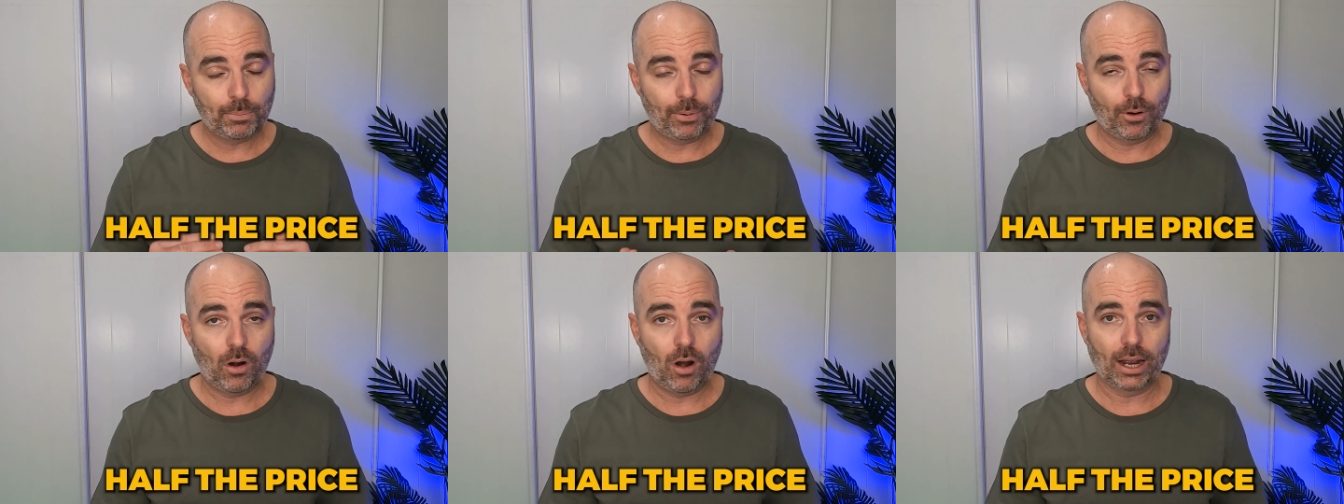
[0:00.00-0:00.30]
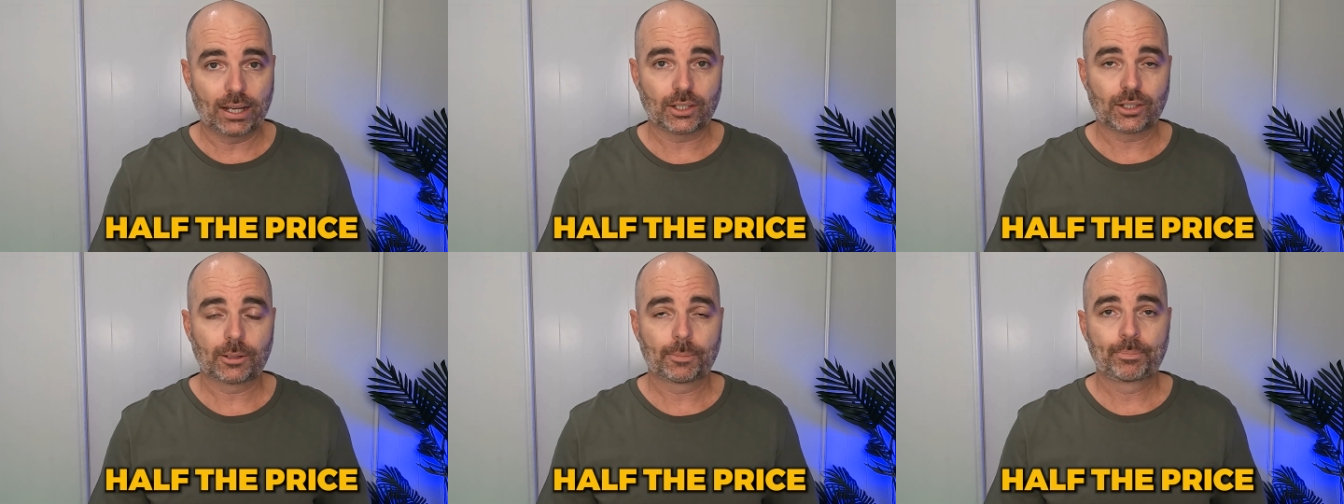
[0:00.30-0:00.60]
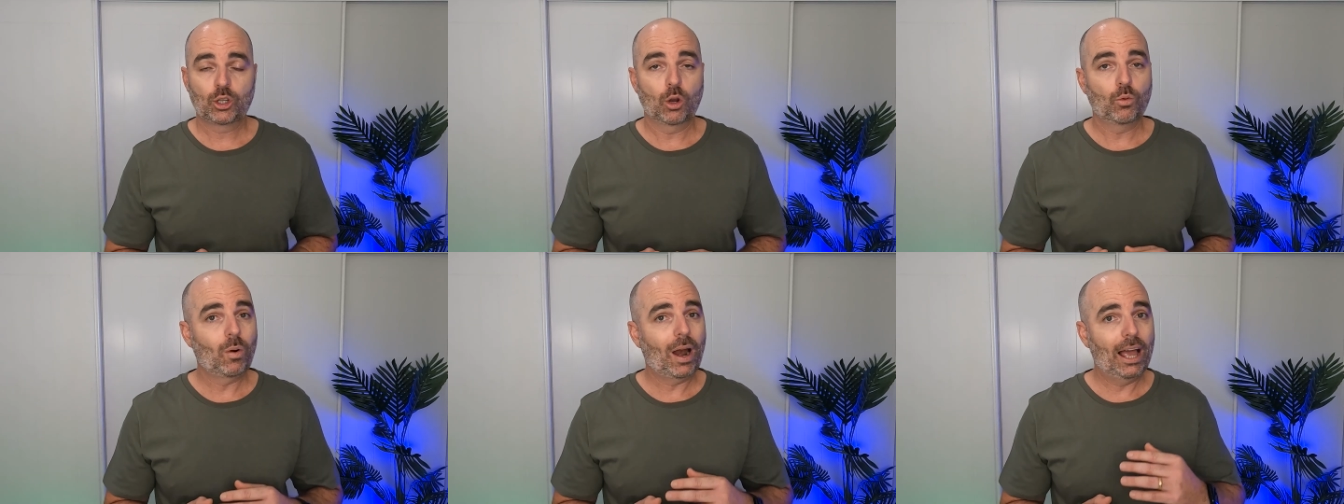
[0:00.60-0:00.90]
the price.
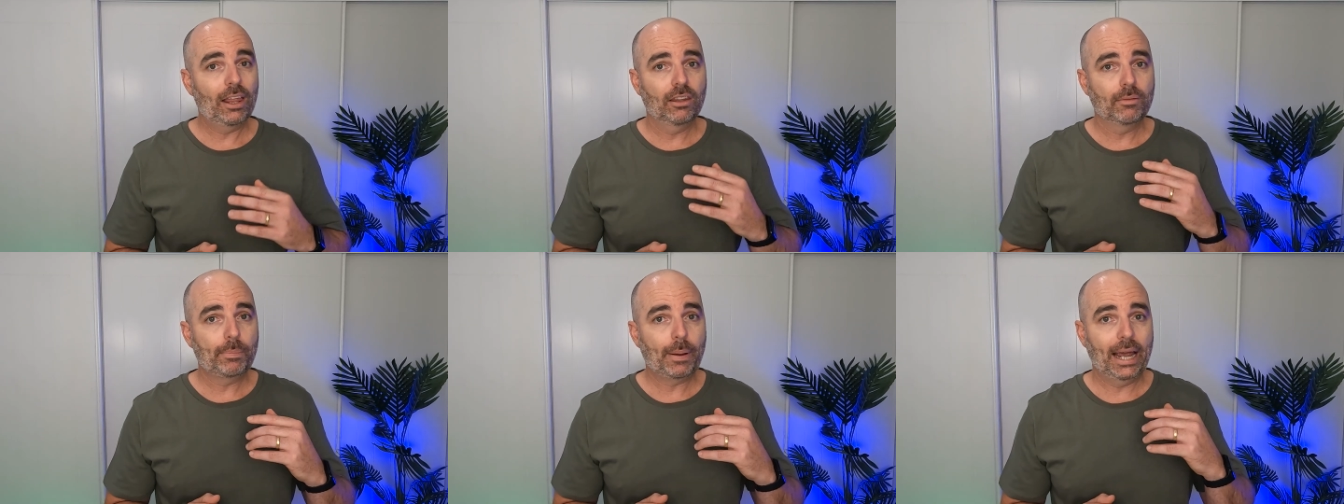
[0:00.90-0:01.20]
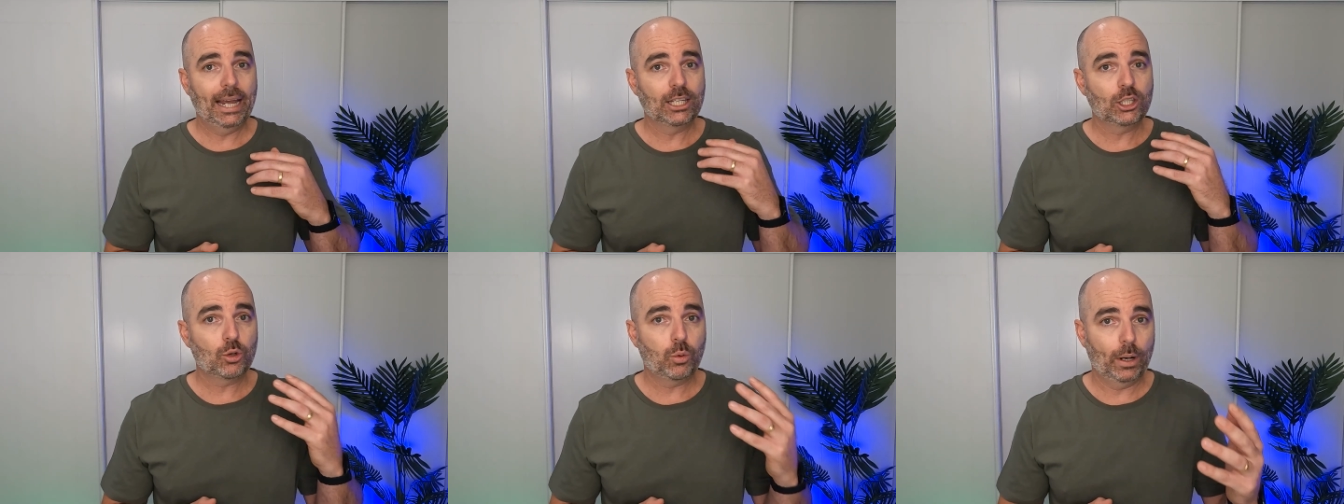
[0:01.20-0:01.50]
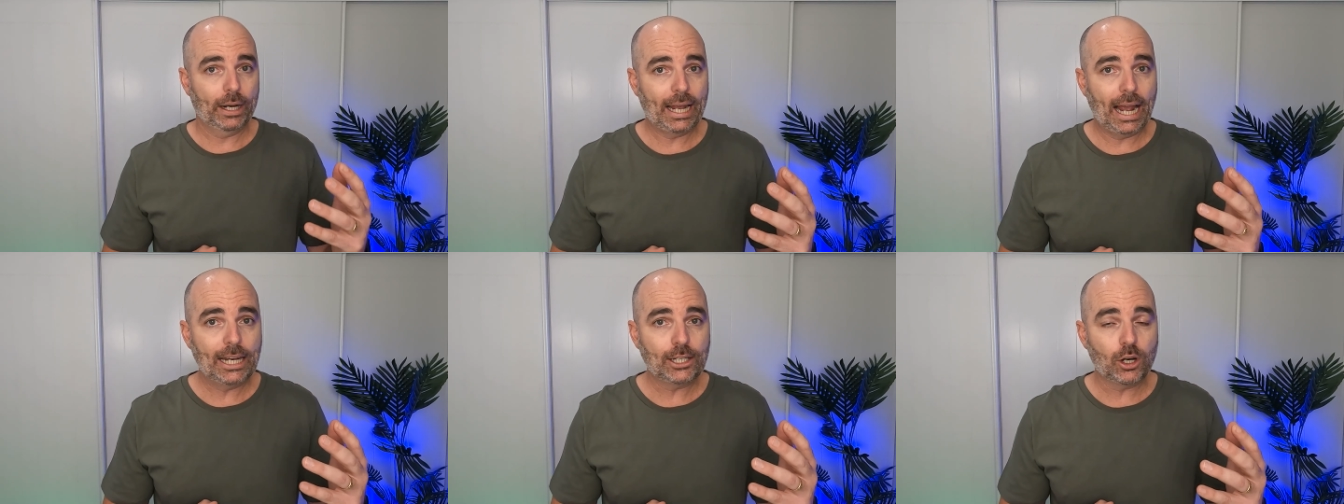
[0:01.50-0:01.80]
So rather than paying
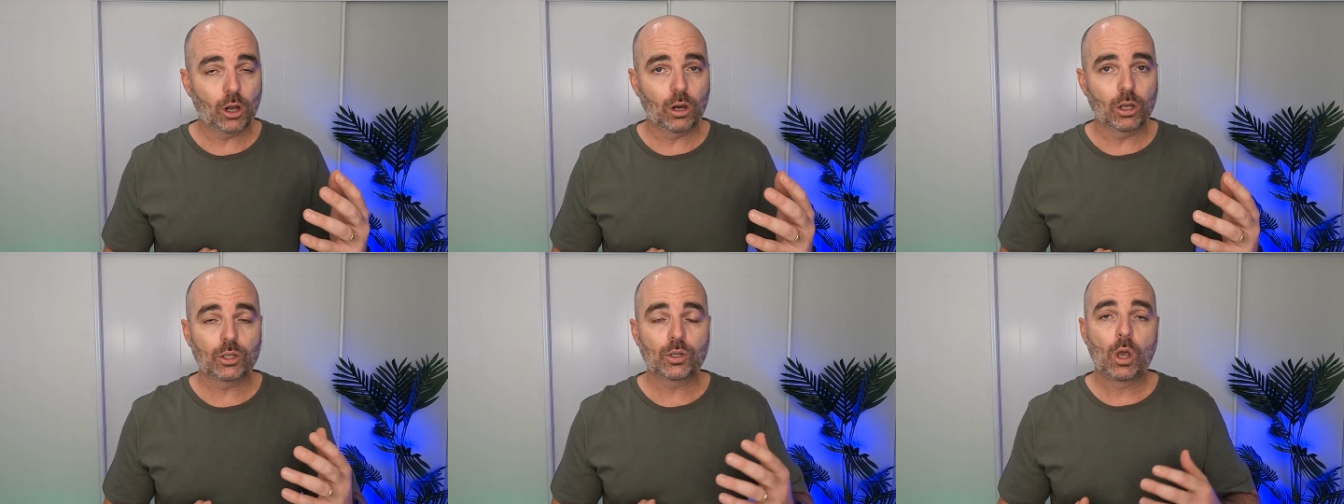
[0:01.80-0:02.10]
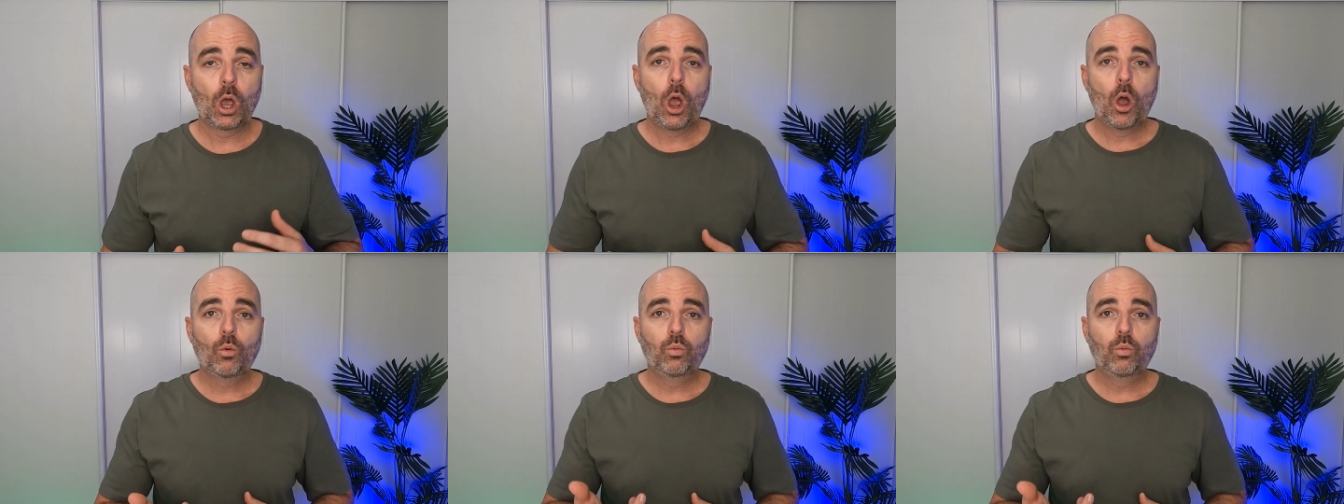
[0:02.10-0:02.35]
twenty-eight dollars,